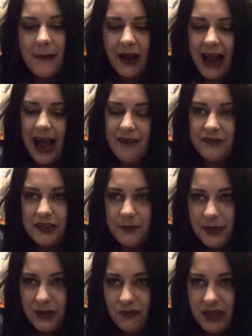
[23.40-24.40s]
I
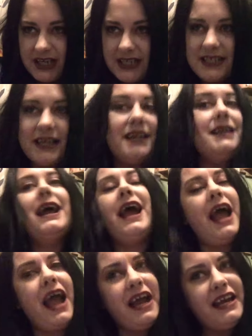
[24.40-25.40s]
haven't been reading
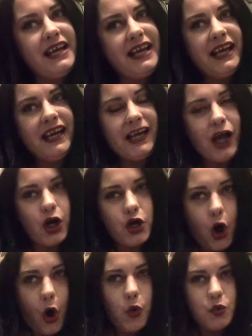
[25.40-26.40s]
any
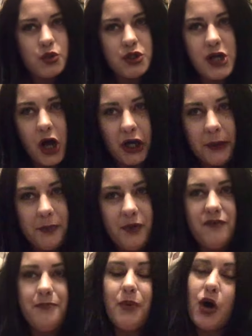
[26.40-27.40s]
occult type
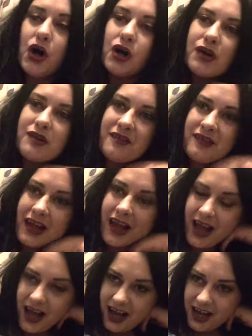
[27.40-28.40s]
of books.
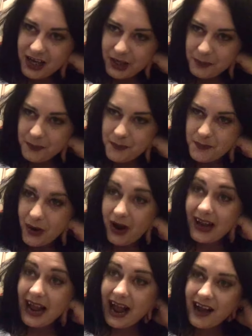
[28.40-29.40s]
Um, but
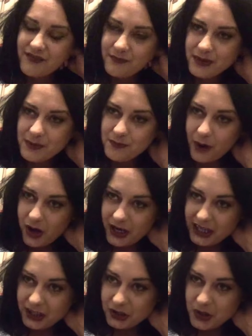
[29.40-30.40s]
I have been
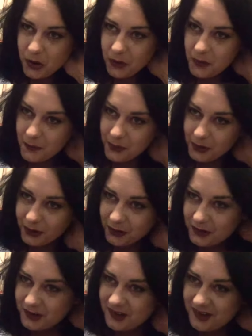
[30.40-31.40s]
buying occult
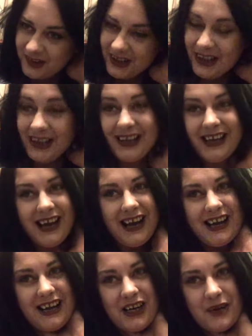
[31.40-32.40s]
books.
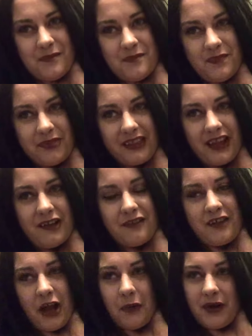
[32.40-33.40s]
Um,
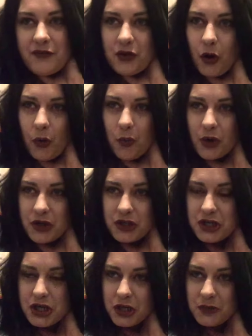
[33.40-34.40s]
so I've got one or
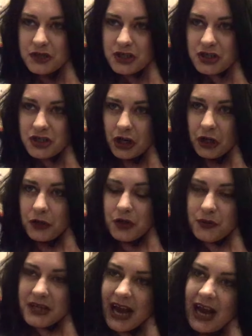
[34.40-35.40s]
two to show
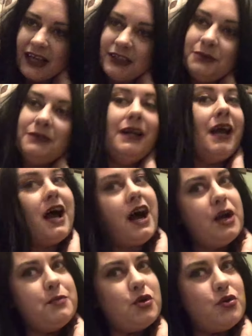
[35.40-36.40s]
you now.
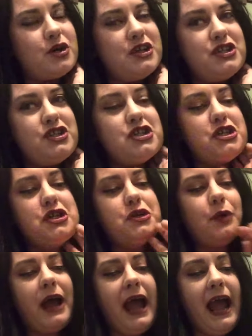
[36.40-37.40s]
I'm not going to
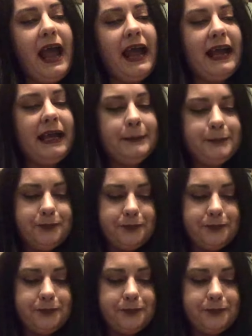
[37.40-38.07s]
do a,